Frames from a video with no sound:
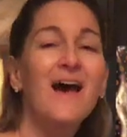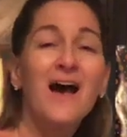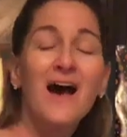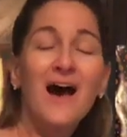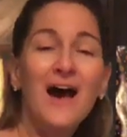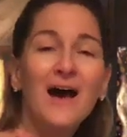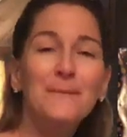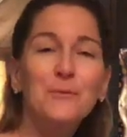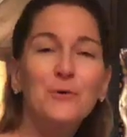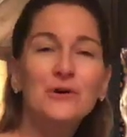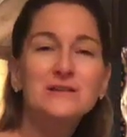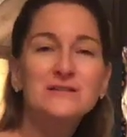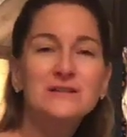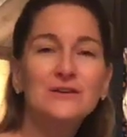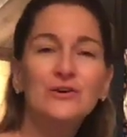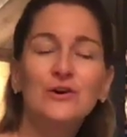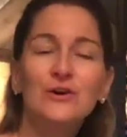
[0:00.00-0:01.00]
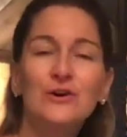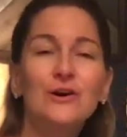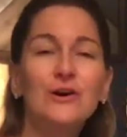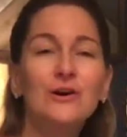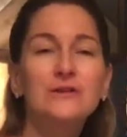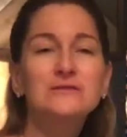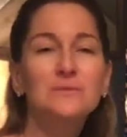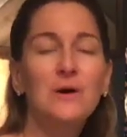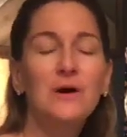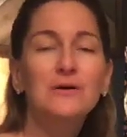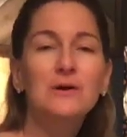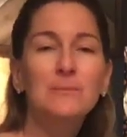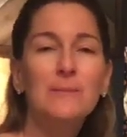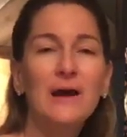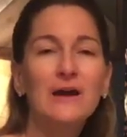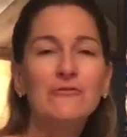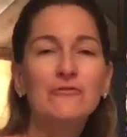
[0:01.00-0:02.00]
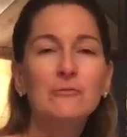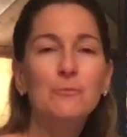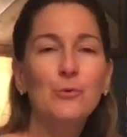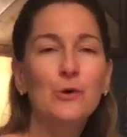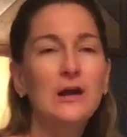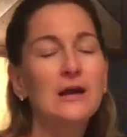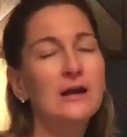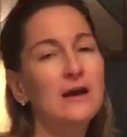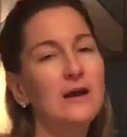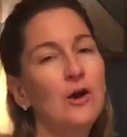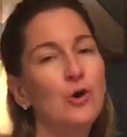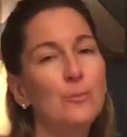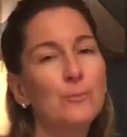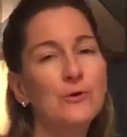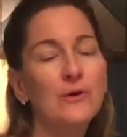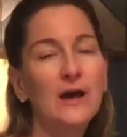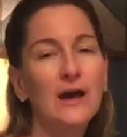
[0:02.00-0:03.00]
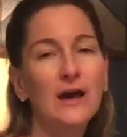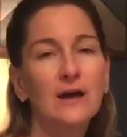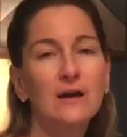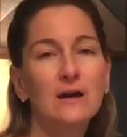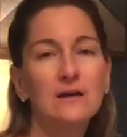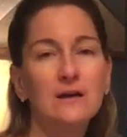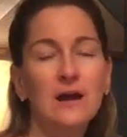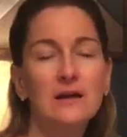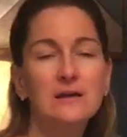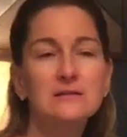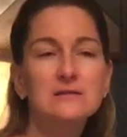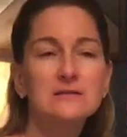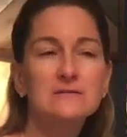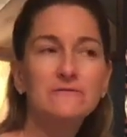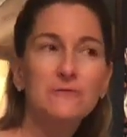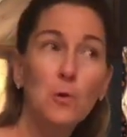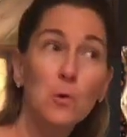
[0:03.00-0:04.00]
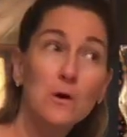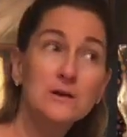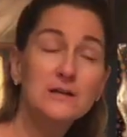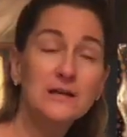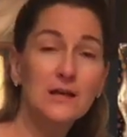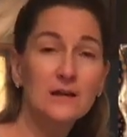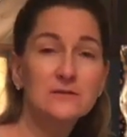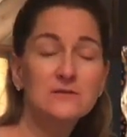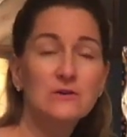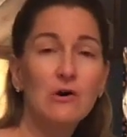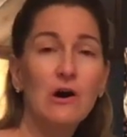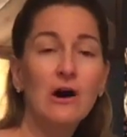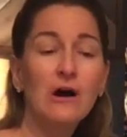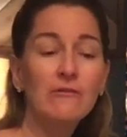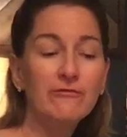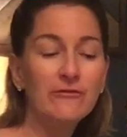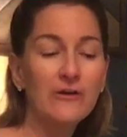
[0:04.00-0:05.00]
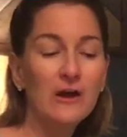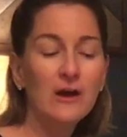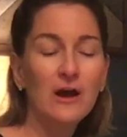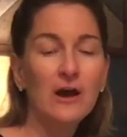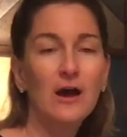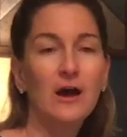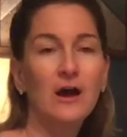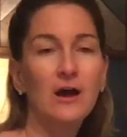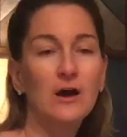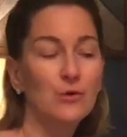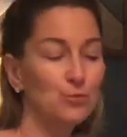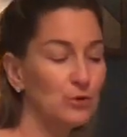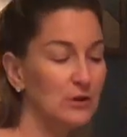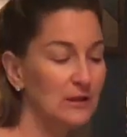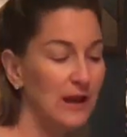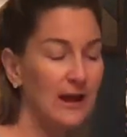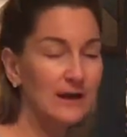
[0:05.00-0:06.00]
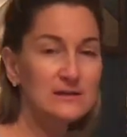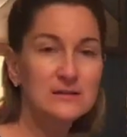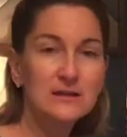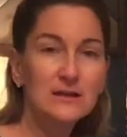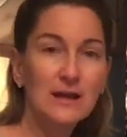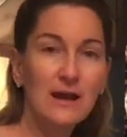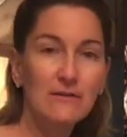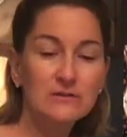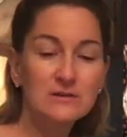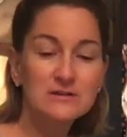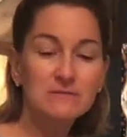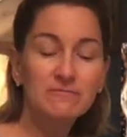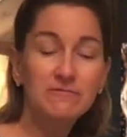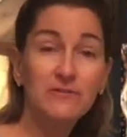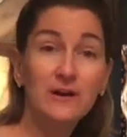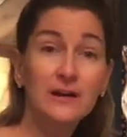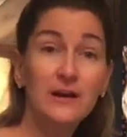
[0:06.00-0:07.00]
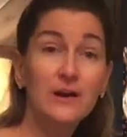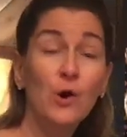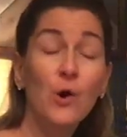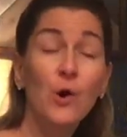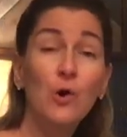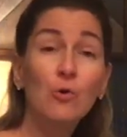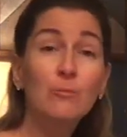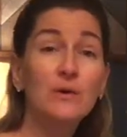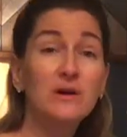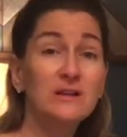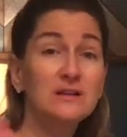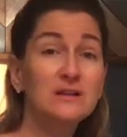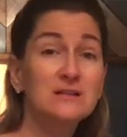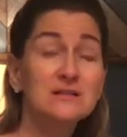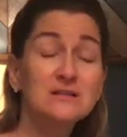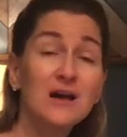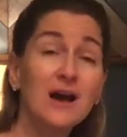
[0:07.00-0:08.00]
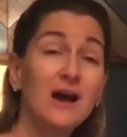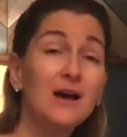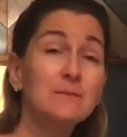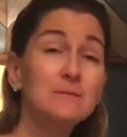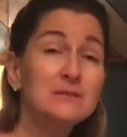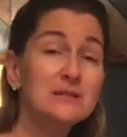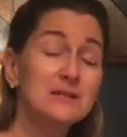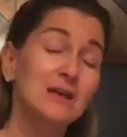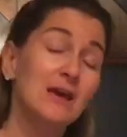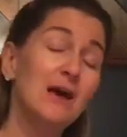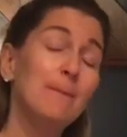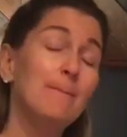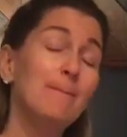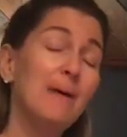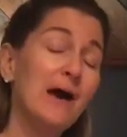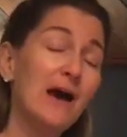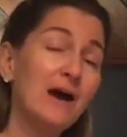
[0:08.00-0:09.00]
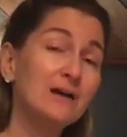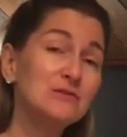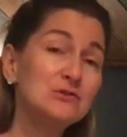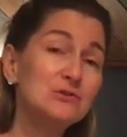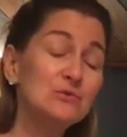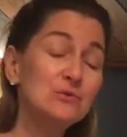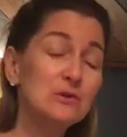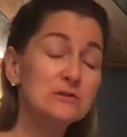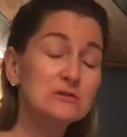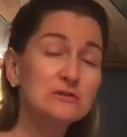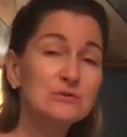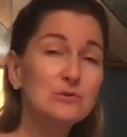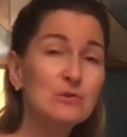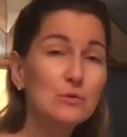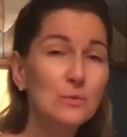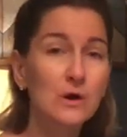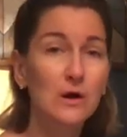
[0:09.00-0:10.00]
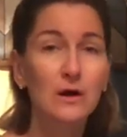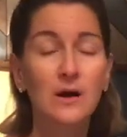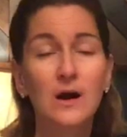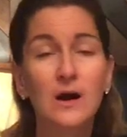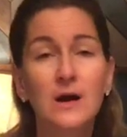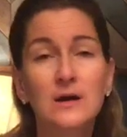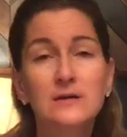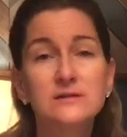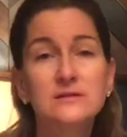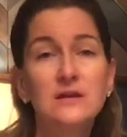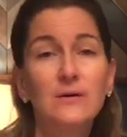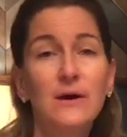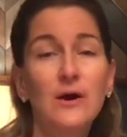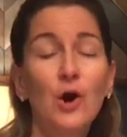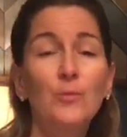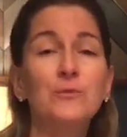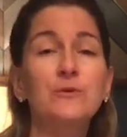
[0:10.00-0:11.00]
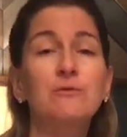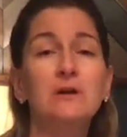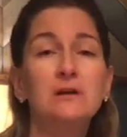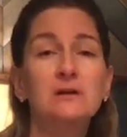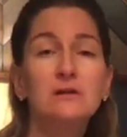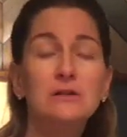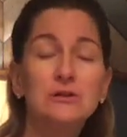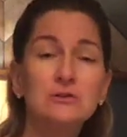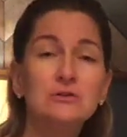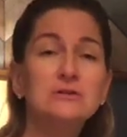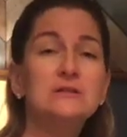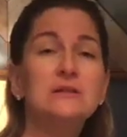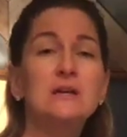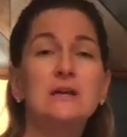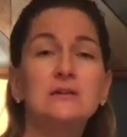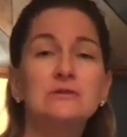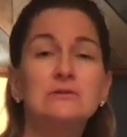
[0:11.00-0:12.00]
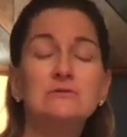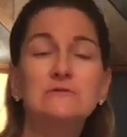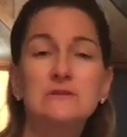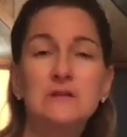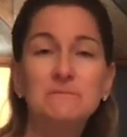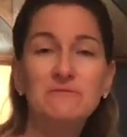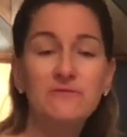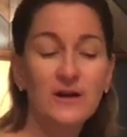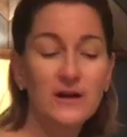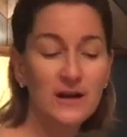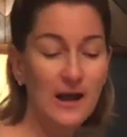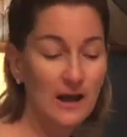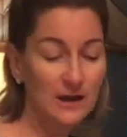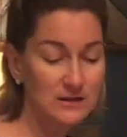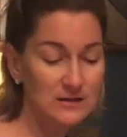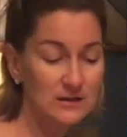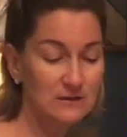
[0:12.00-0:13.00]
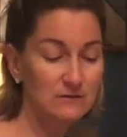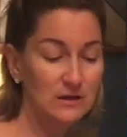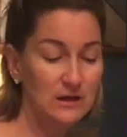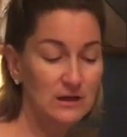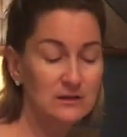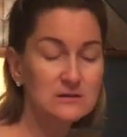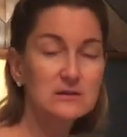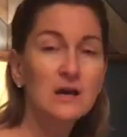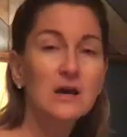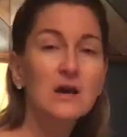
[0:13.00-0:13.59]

Hi, boys and girls. Welcome back from break. I hope you had a nice 4 days off, relaxing and having some fun at home, but it is time to get back to schoolwork. So I hope you're ready to learn today and do some fun activities.